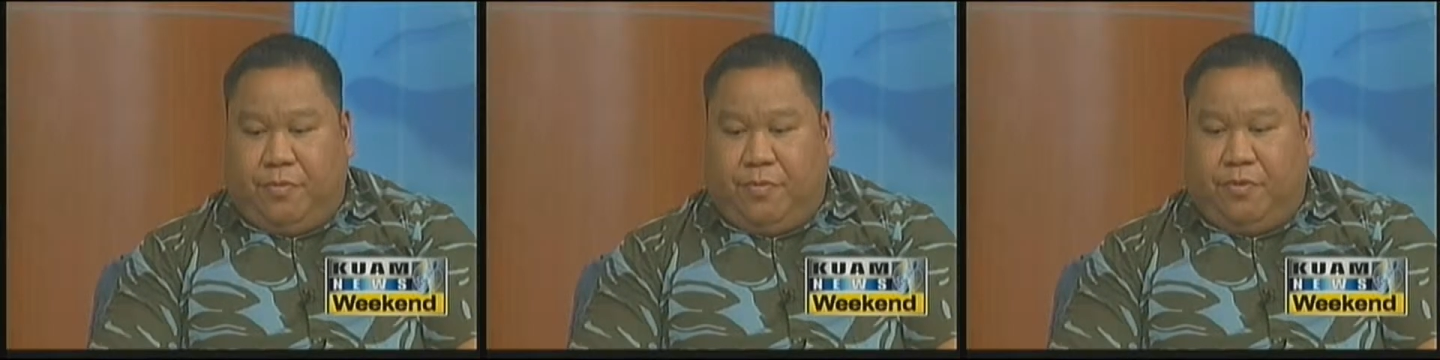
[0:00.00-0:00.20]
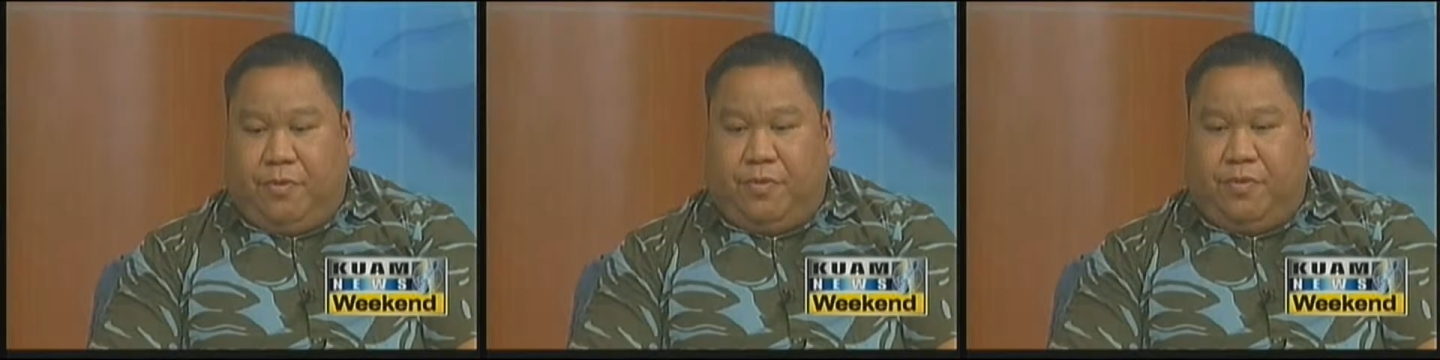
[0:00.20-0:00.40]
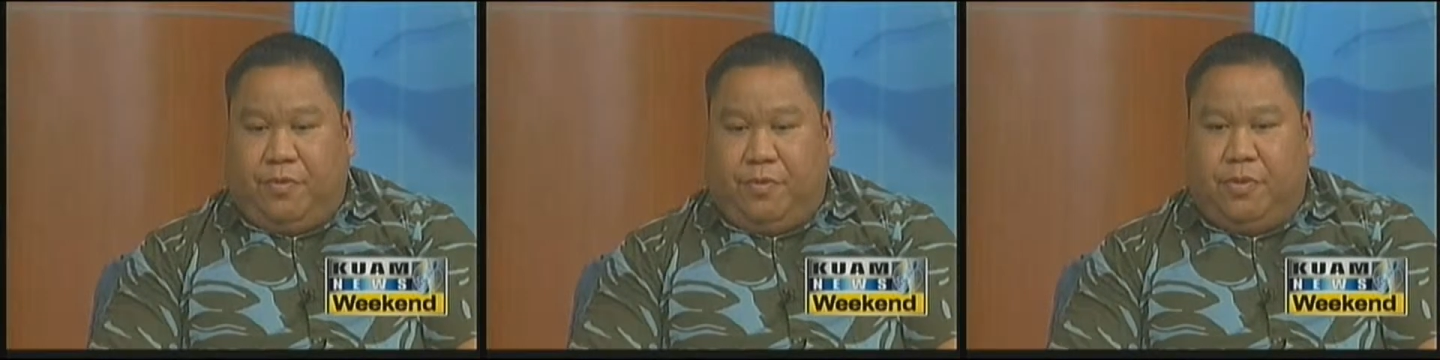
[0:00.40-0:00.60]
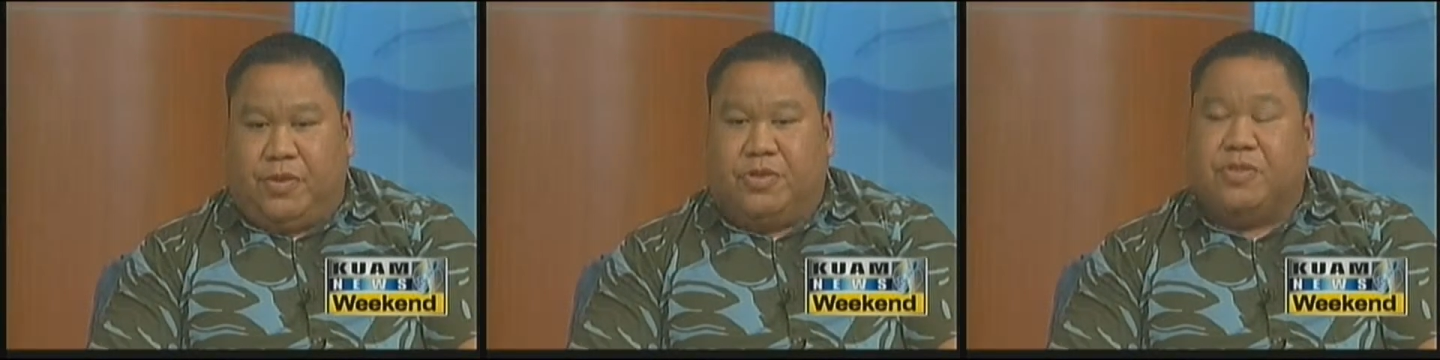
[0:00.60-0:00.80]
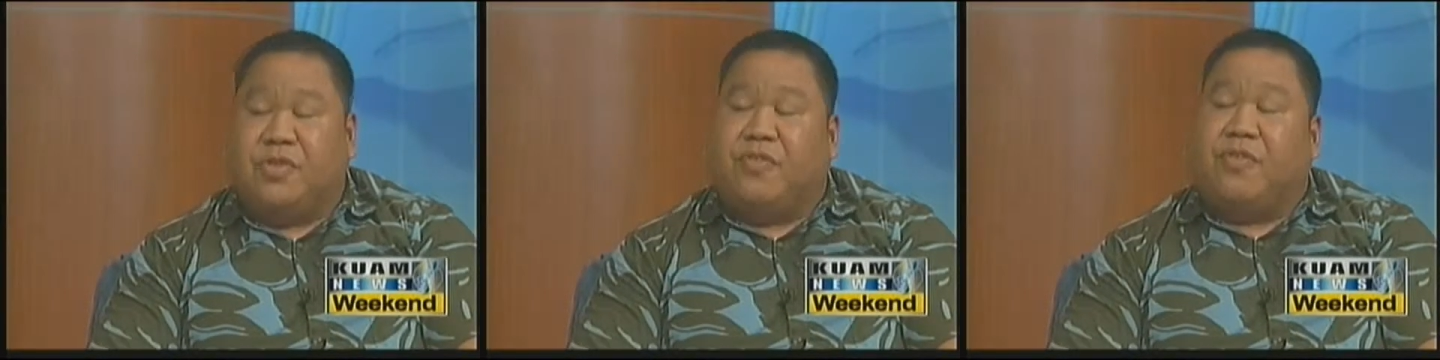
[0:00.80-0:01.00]
we use
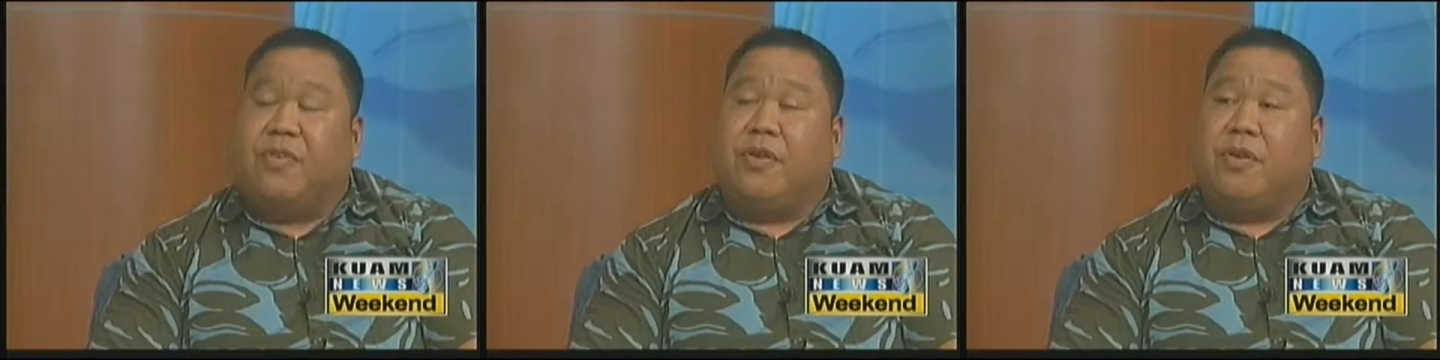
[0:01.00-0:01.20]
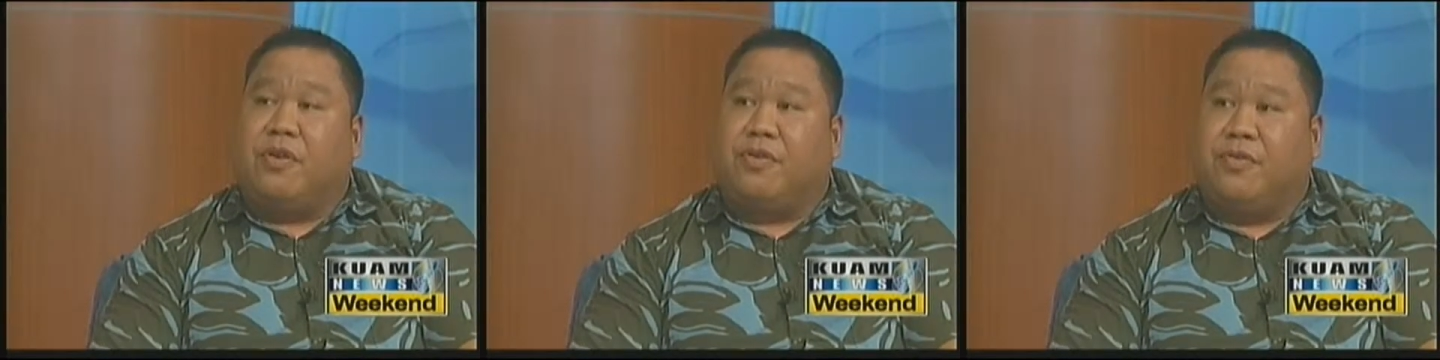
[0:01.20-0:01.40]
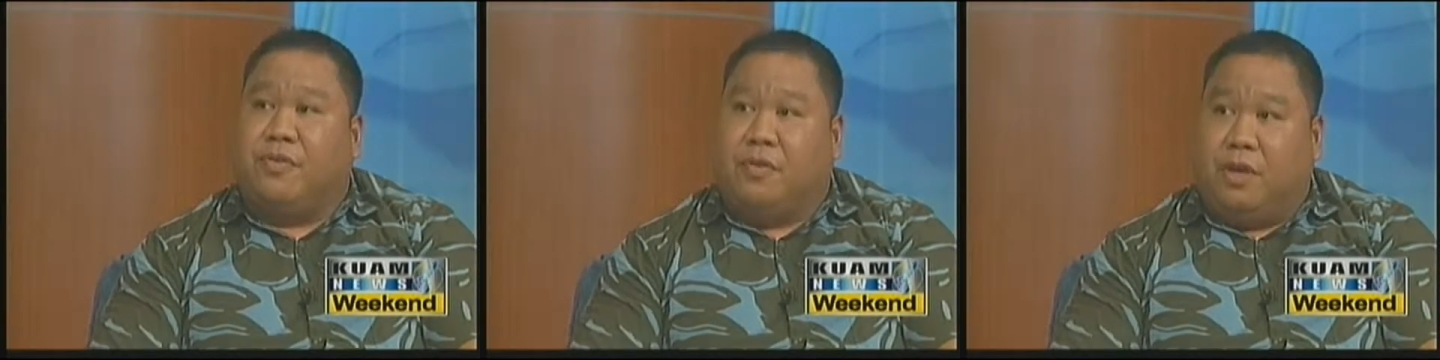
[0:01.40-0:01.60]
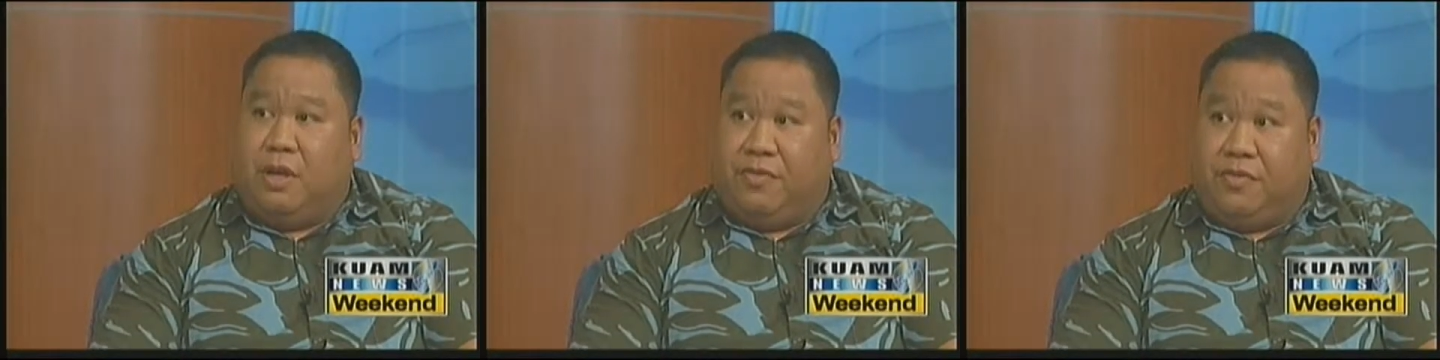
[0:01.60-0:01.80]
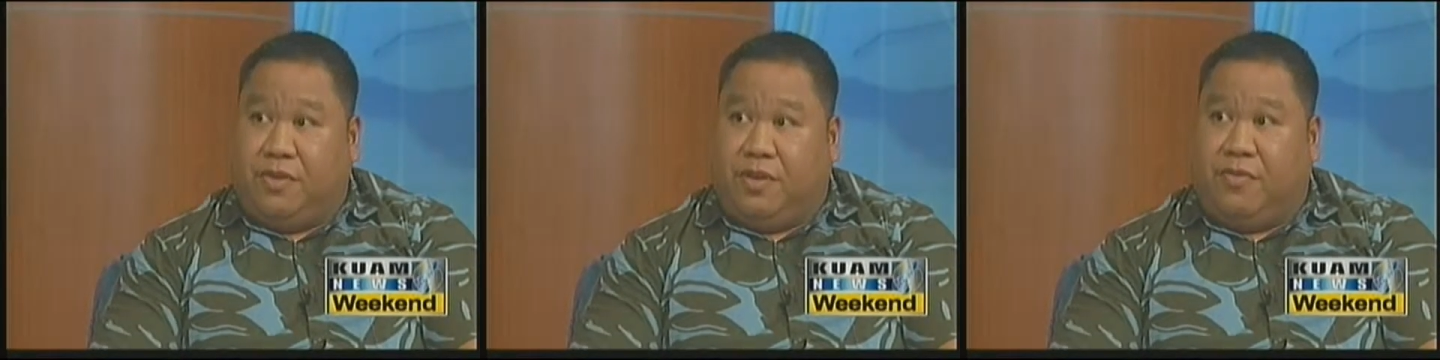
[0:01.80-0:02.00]
the
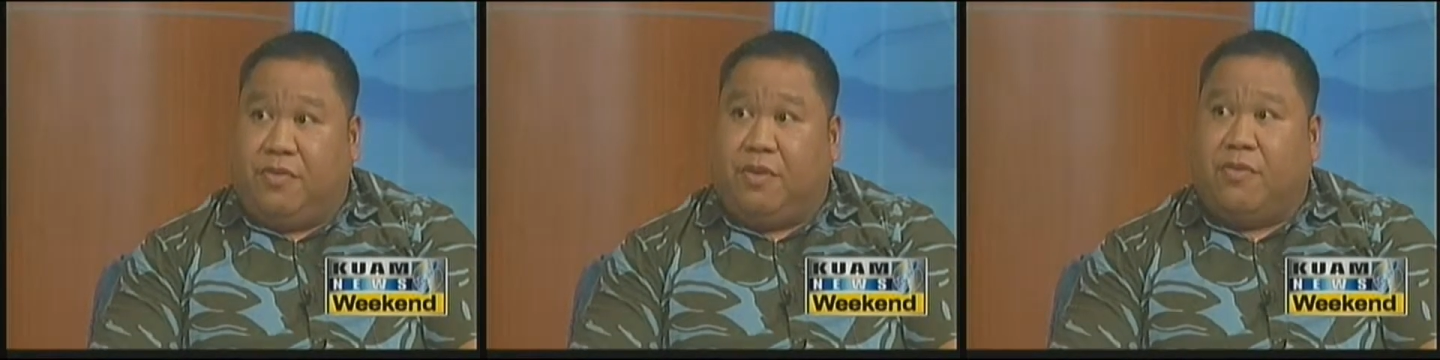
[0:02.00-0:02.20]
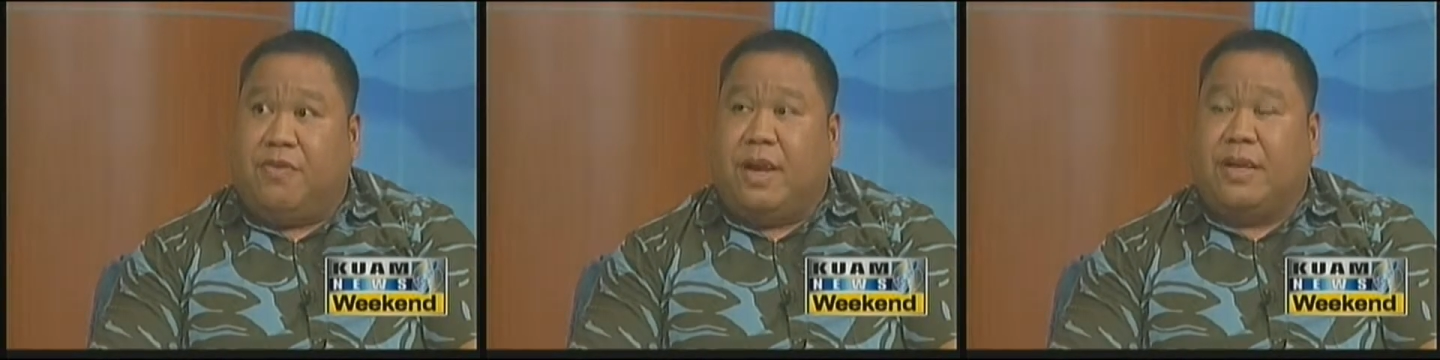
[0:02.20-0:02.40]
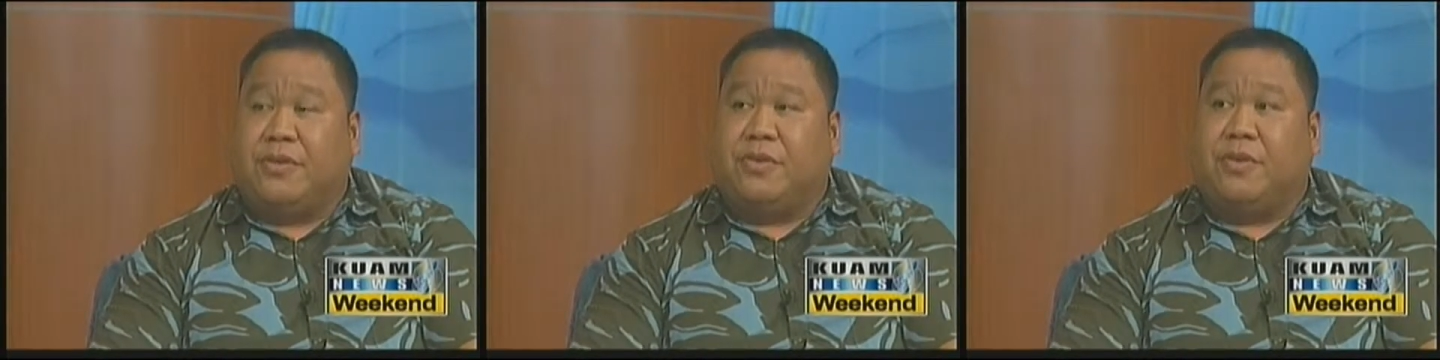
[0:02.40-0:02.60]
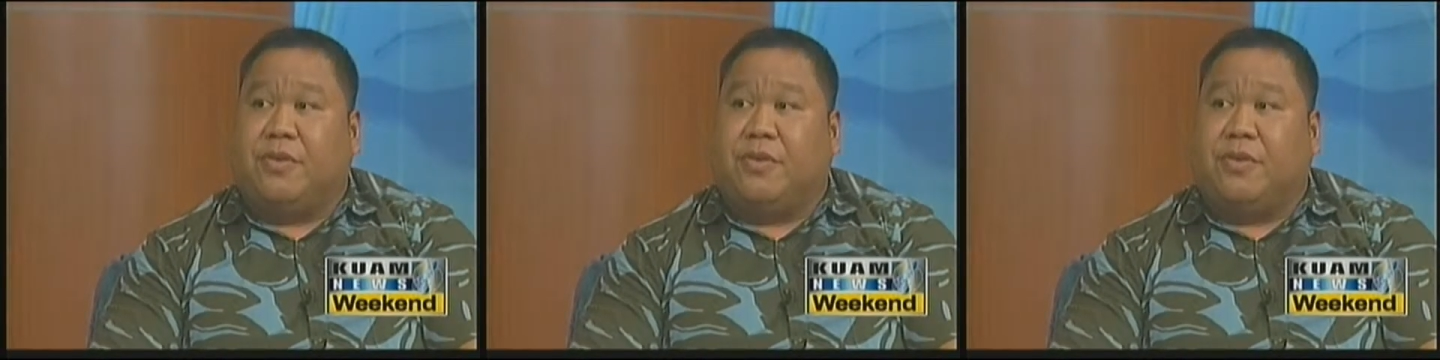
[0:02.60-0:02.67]
fear factor